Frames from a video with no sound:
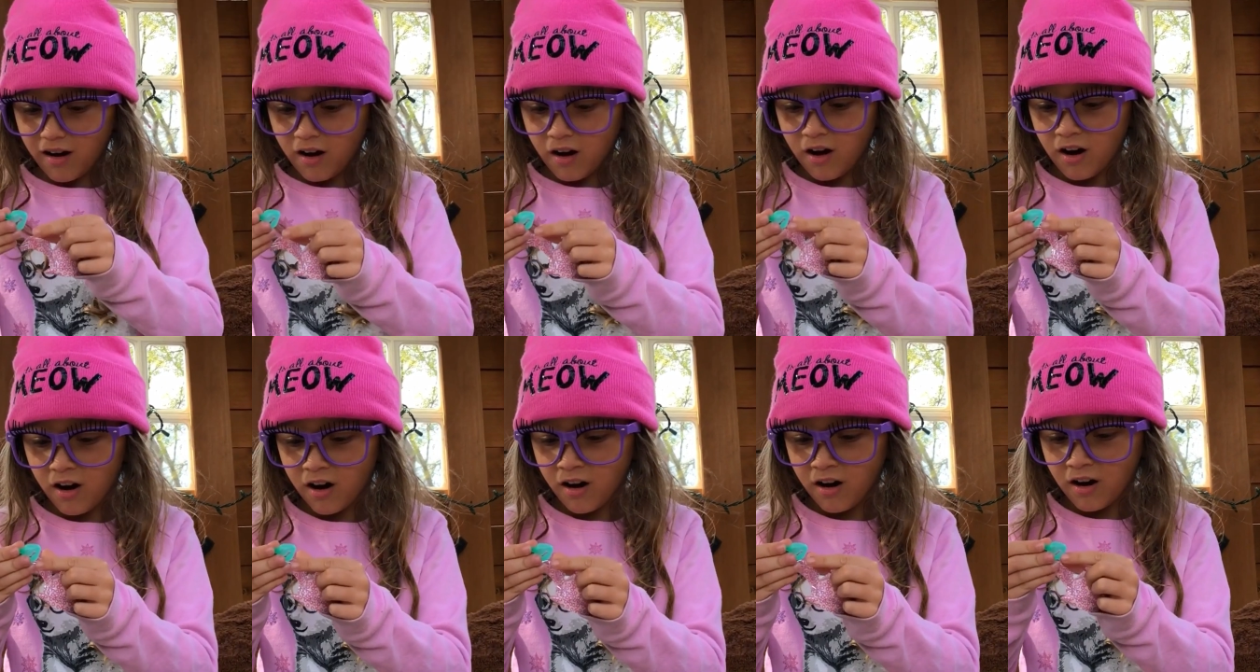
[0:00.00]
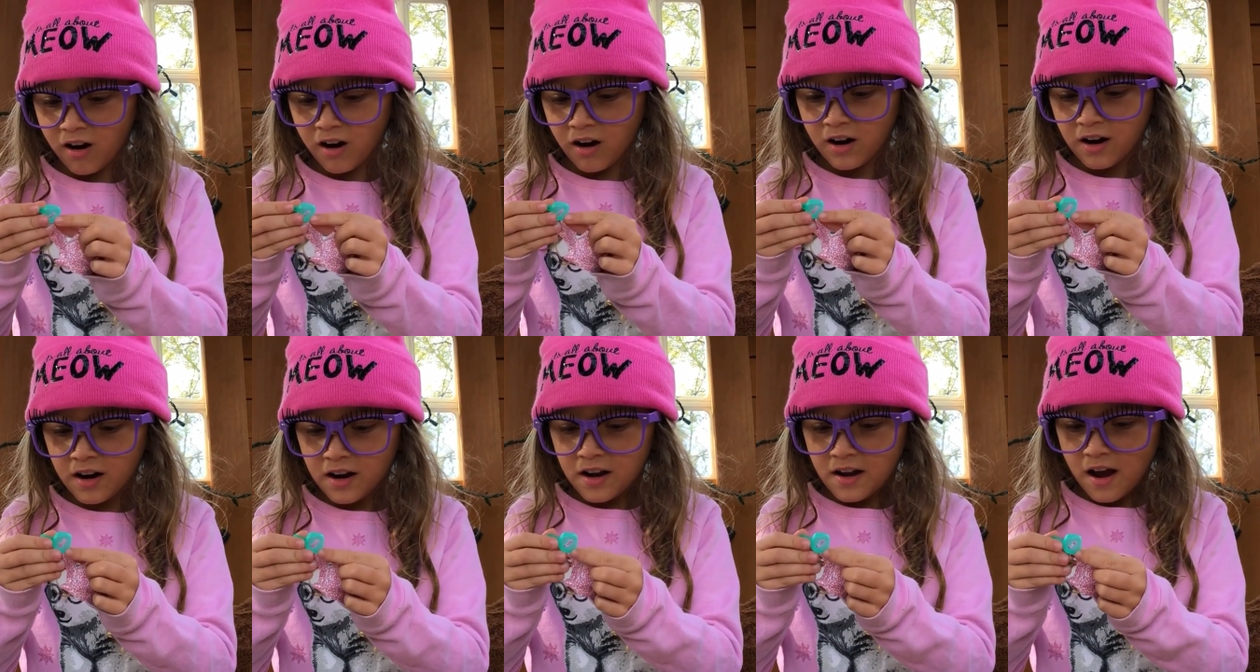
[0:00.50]

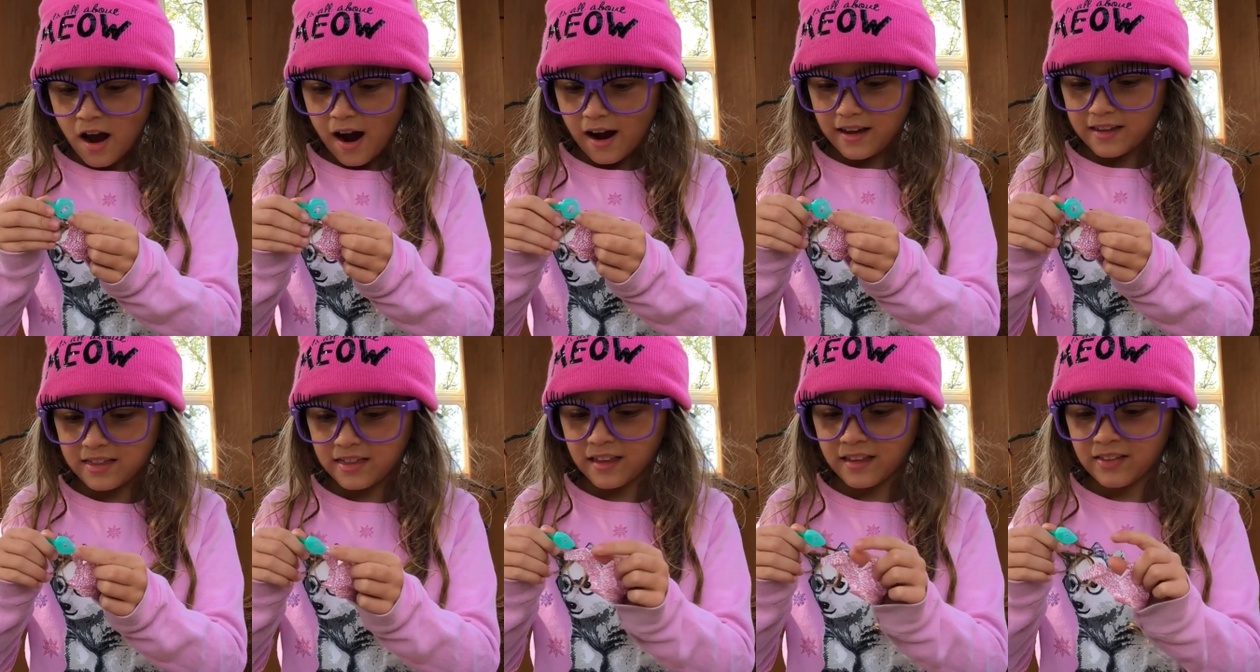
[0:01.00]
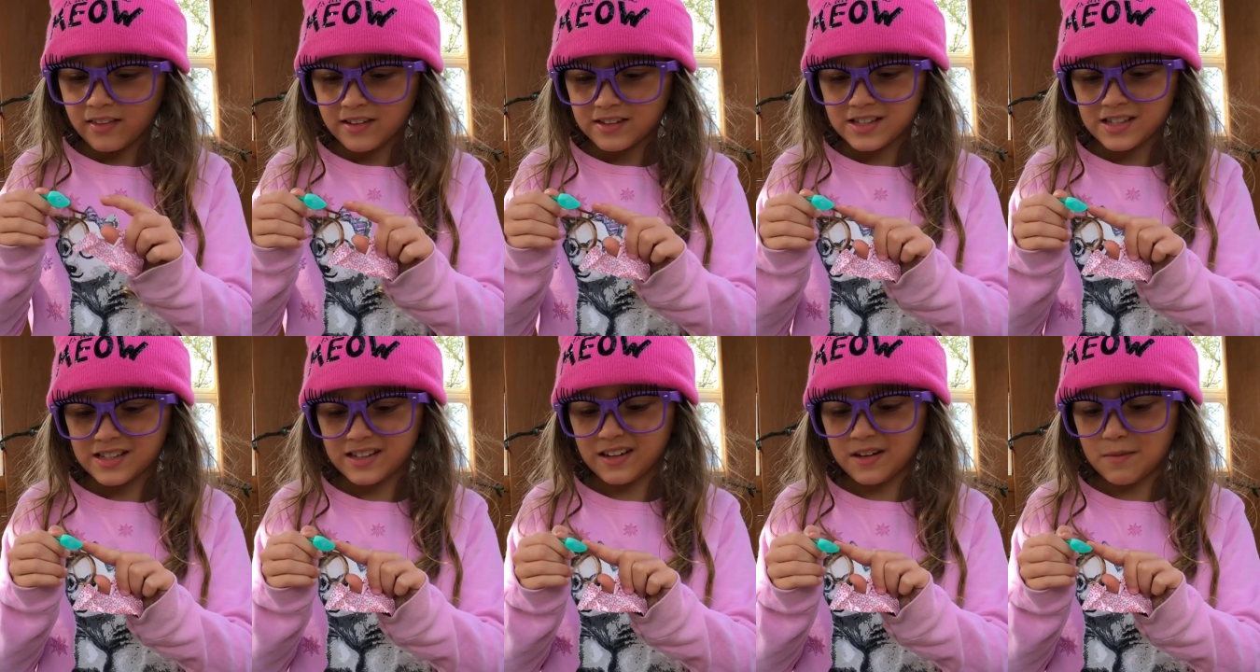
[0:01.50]
Aw, I think
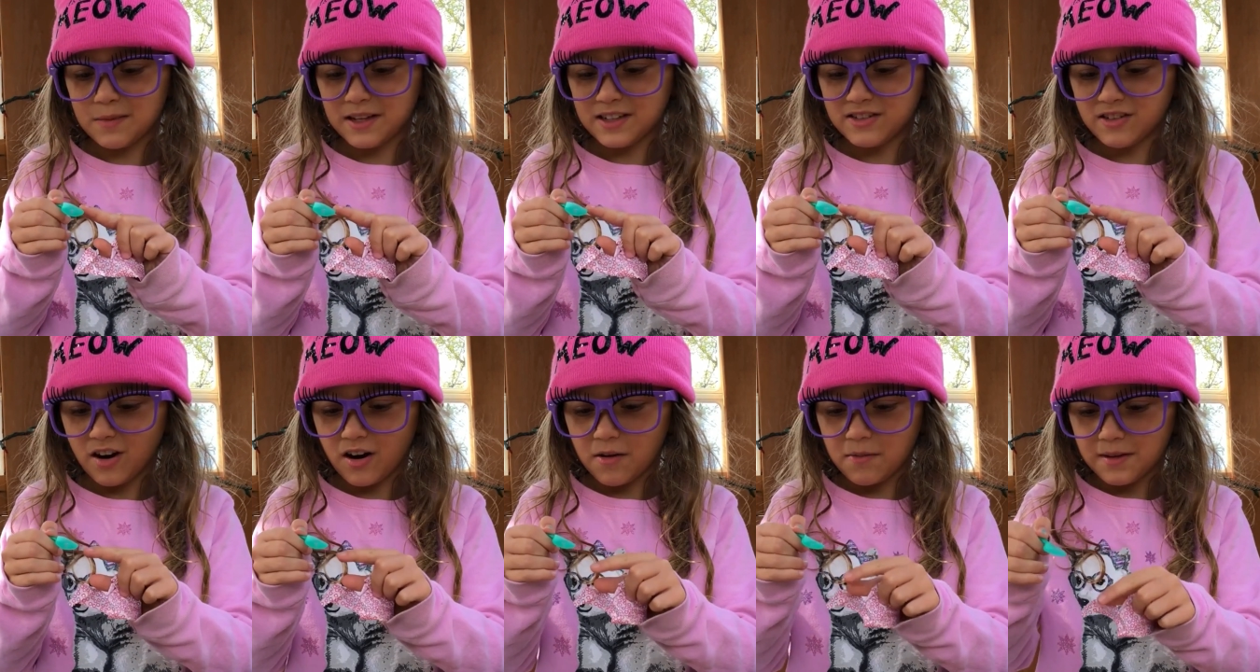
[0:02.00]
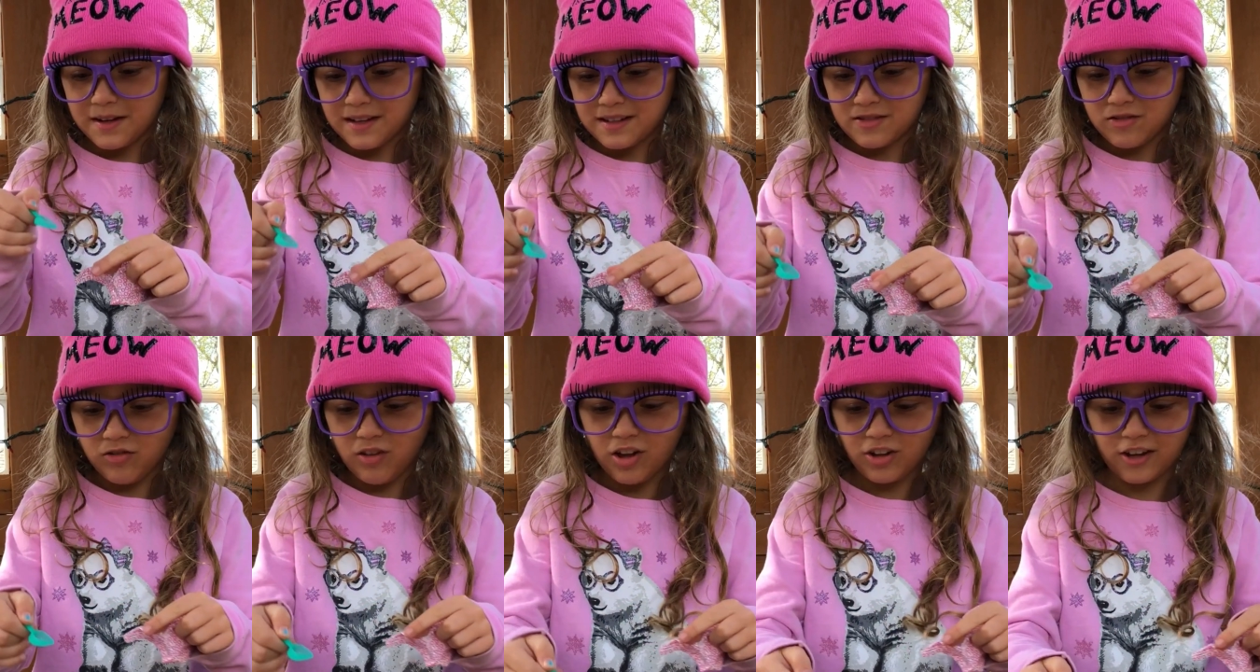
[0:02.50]
this is gonna be a dog because
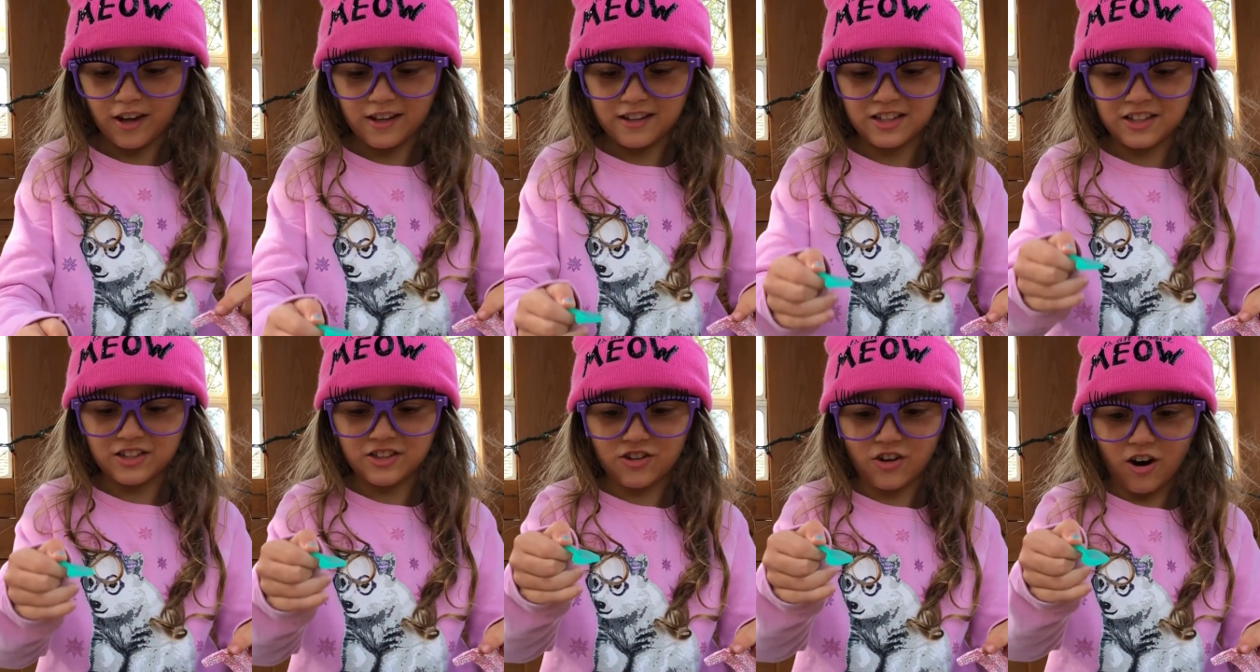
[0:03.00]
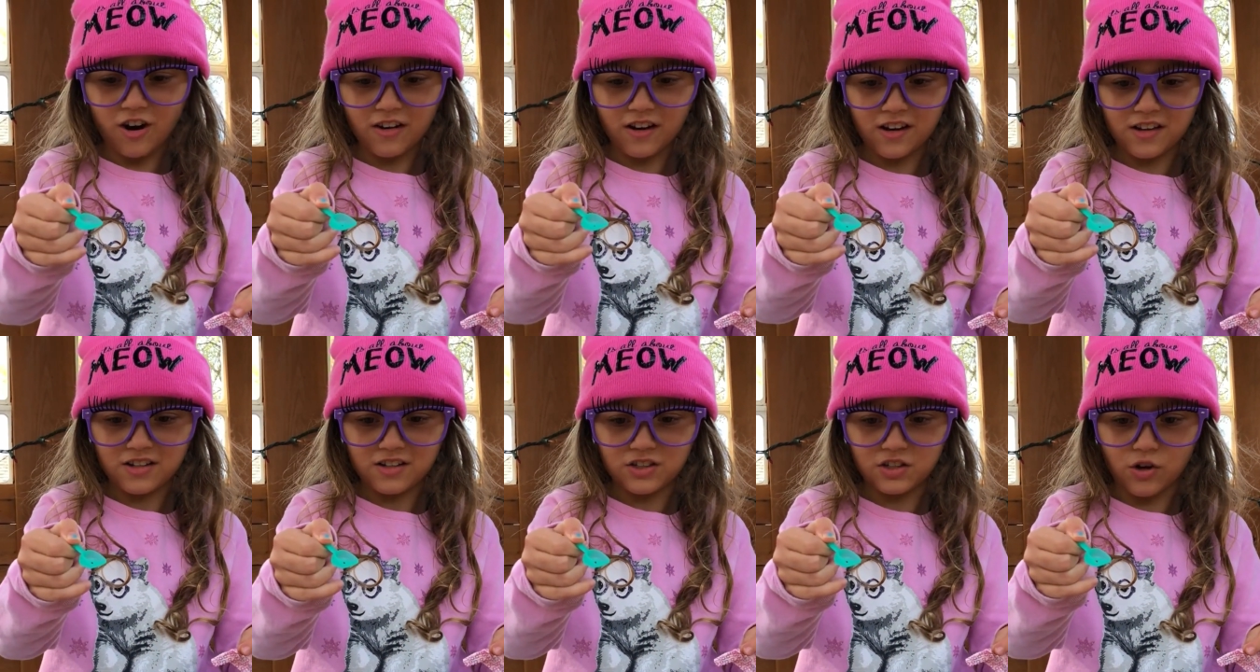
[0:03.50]
look, it's a doggy
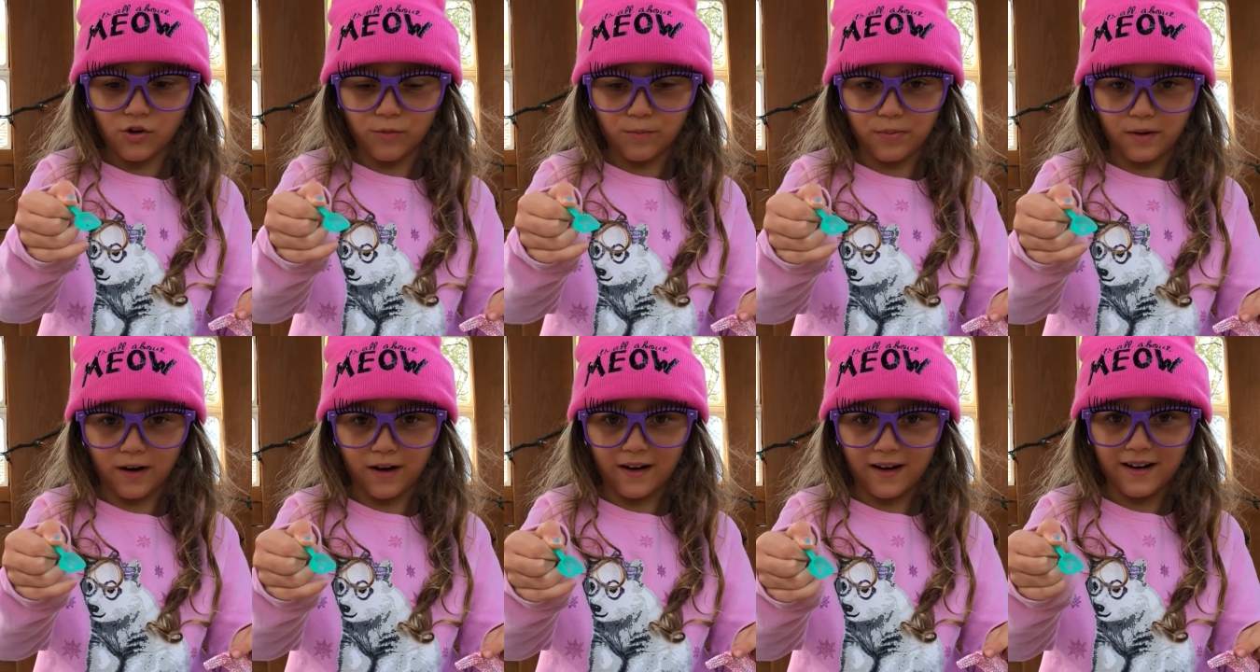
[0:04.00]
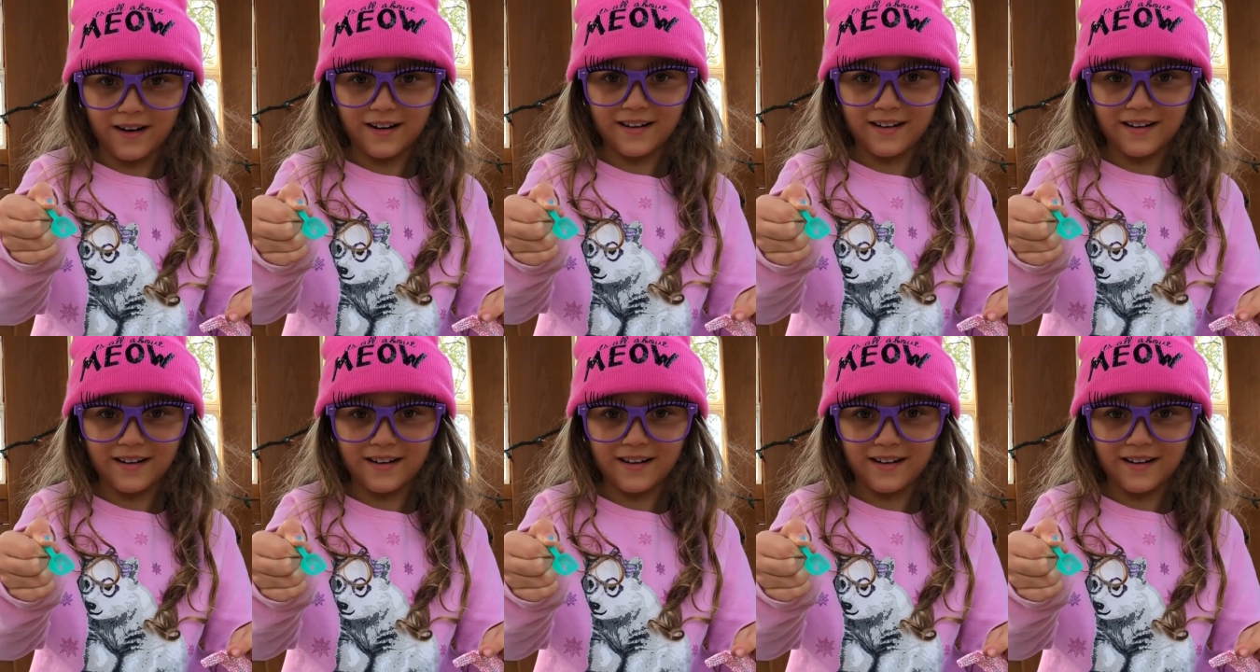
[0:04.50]
scooper.